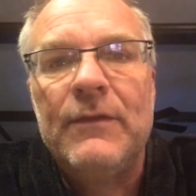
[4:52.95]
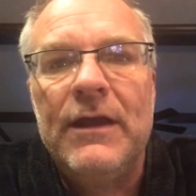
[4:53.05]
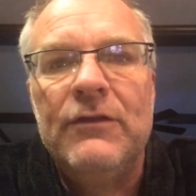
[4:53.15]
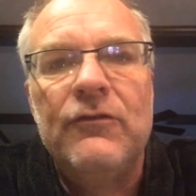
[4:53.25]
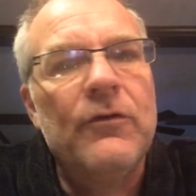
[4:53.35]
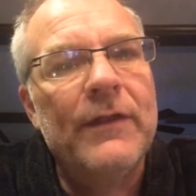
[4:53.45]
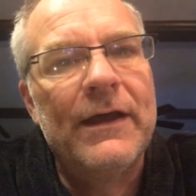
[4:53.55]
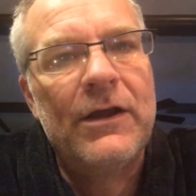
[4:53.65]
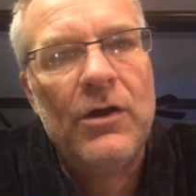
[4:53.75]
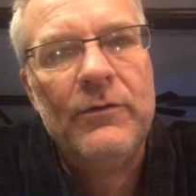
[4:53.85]
And so
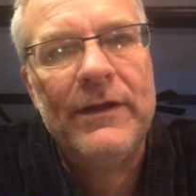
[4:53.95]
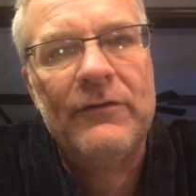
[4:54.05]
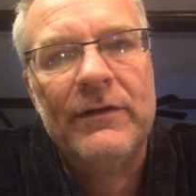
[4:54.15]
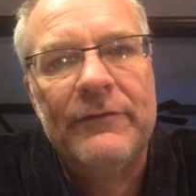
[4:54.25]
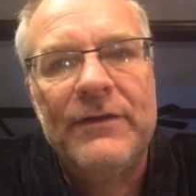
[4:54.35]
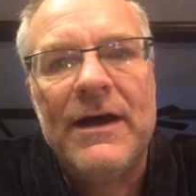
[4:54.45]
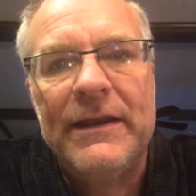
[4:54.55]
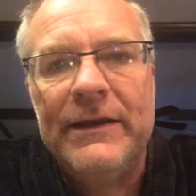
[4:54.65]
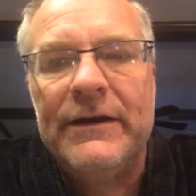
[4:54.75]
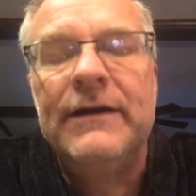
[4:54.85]
that coating is left on
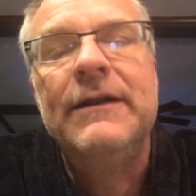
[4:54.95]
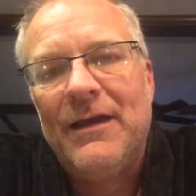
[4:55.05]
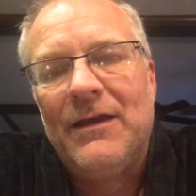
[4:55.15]
here.